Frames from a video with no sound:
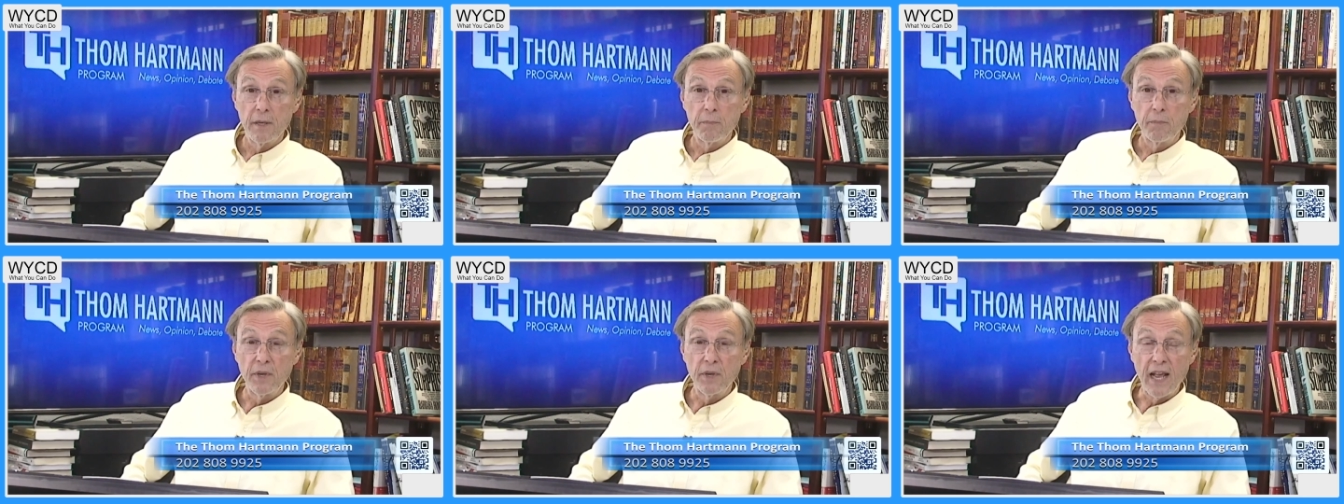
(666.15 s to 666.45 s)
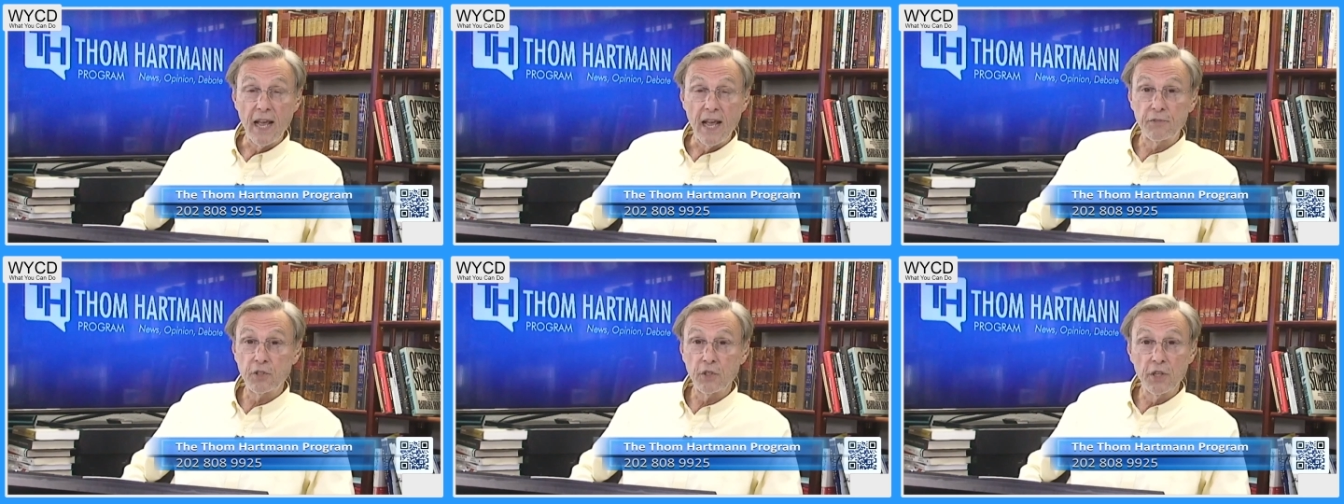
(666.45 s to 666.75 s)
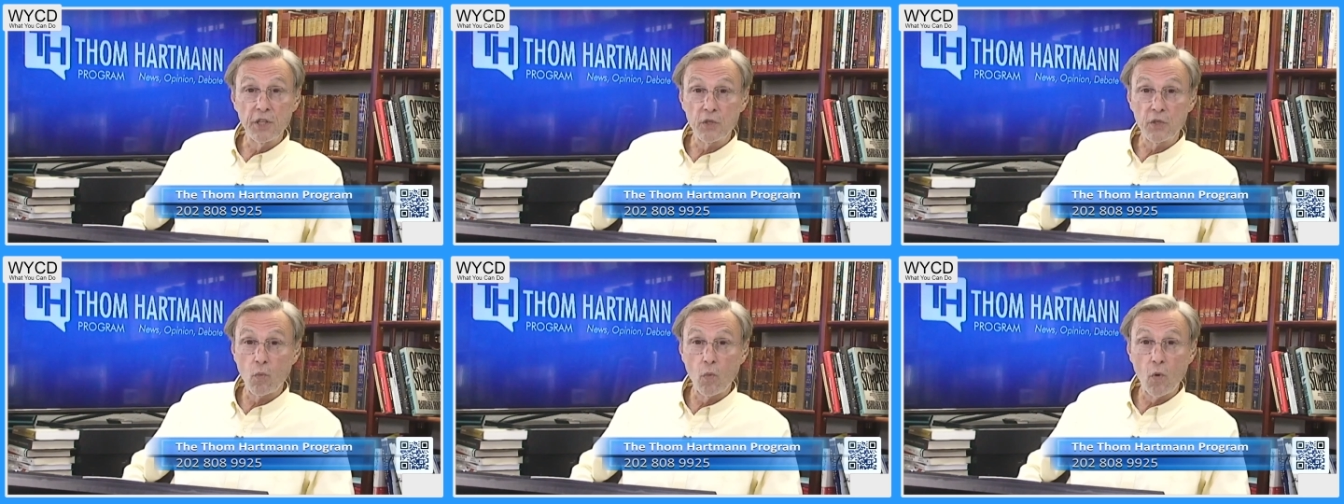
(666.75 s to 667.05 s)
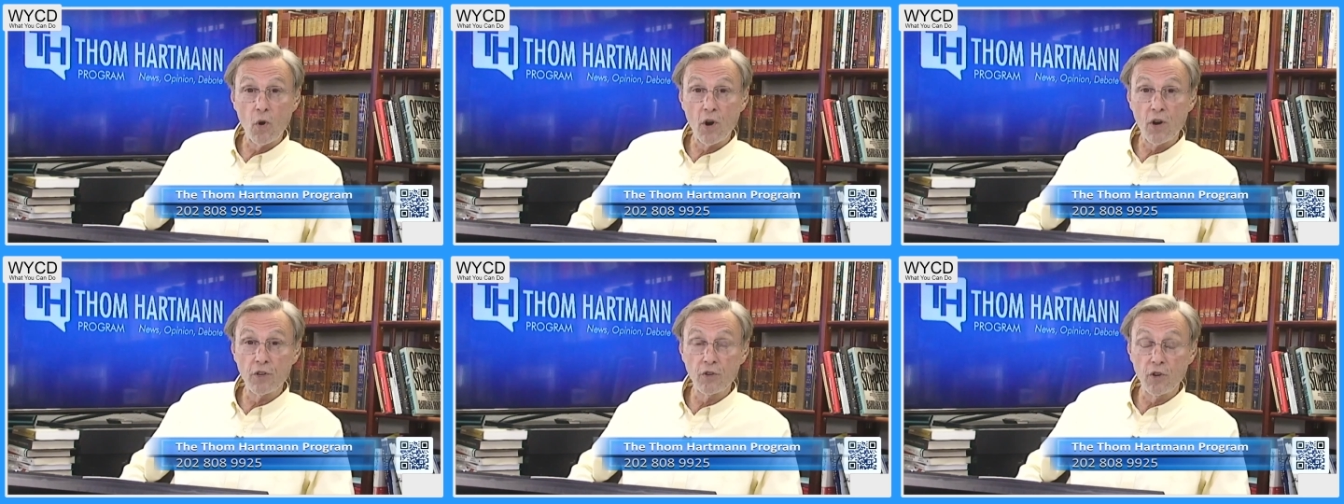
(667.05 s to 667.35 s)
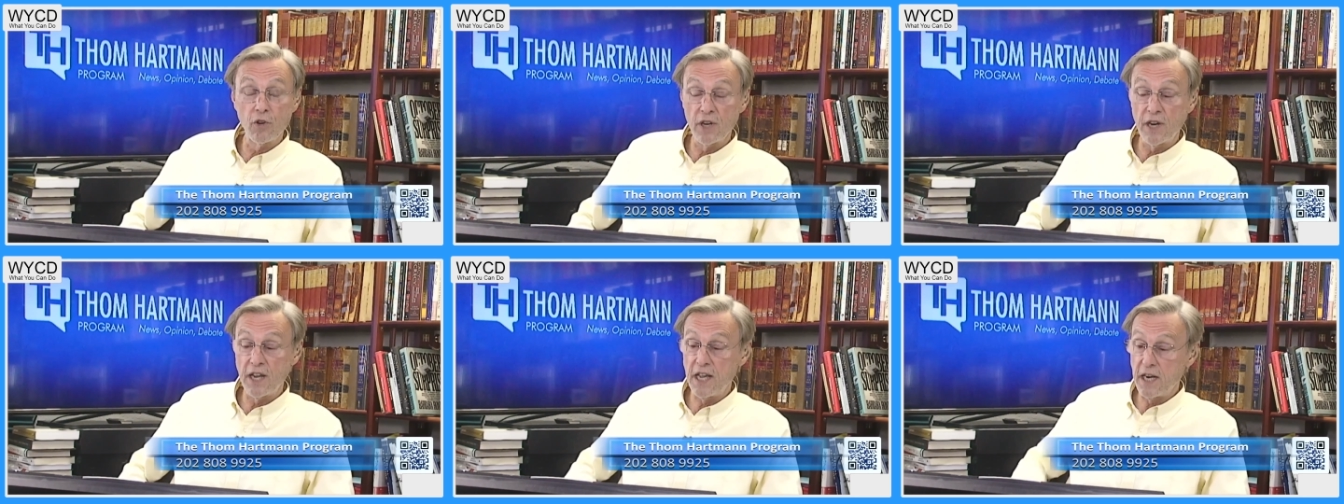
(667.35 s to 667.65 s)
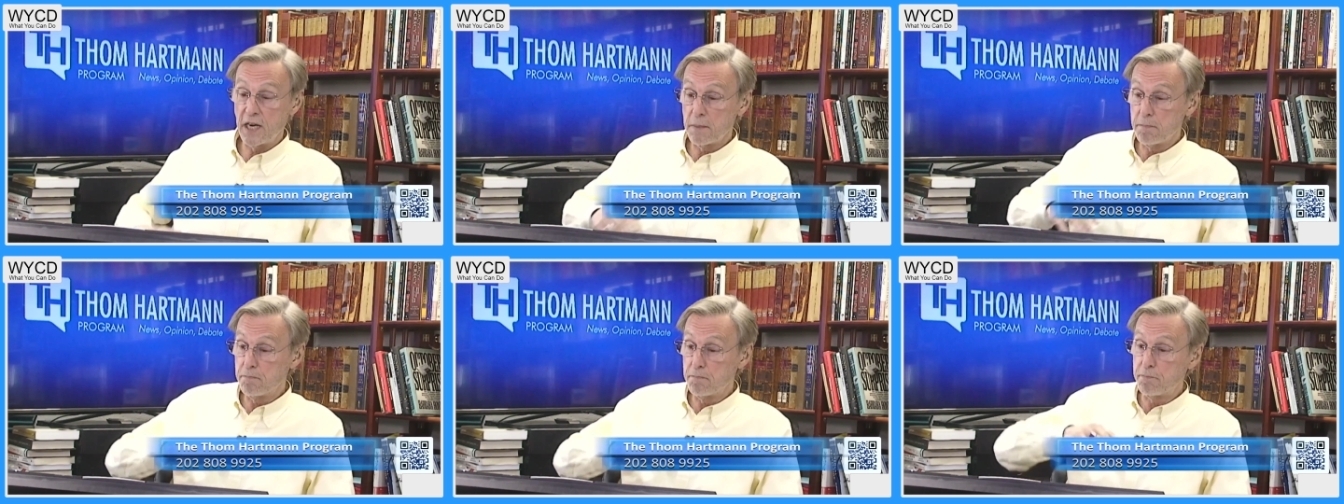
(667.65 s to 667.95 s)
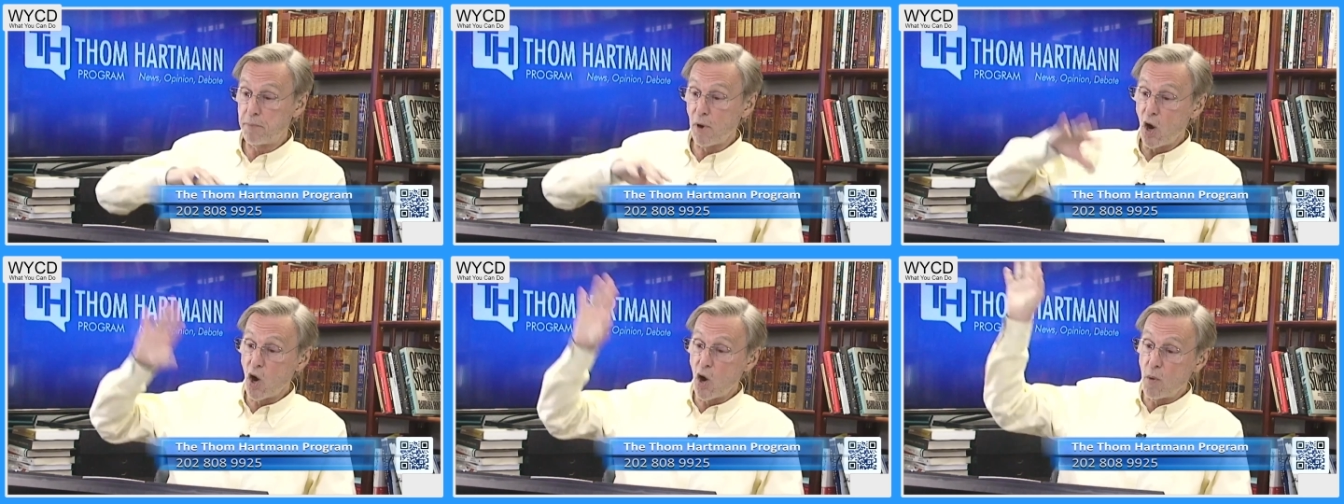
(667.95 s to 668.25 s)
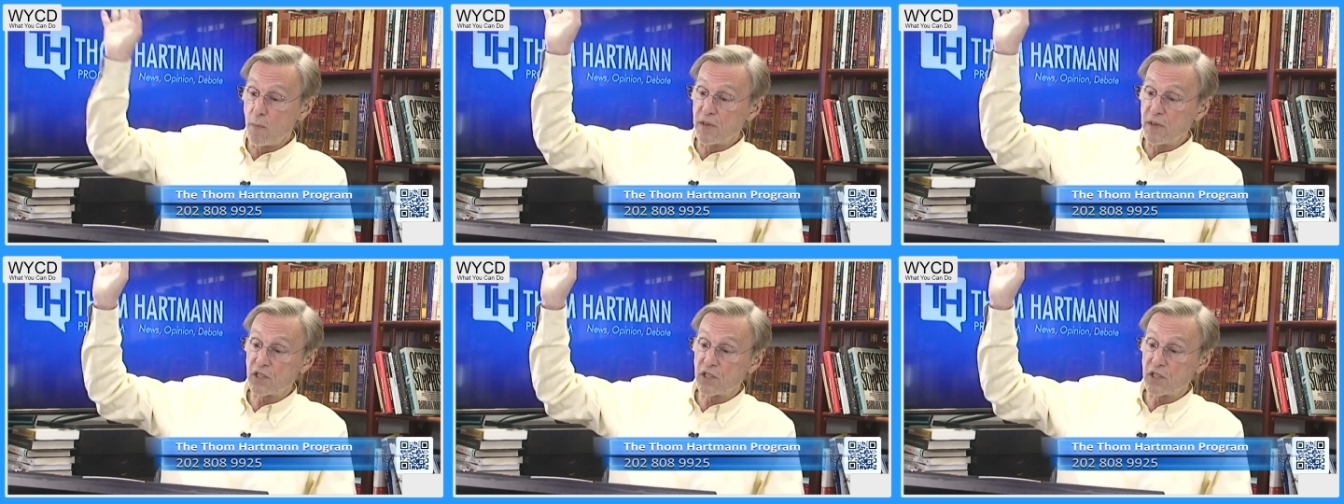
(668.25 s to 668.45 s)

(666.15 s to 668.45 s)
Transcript: But after his war in Grenada, boom,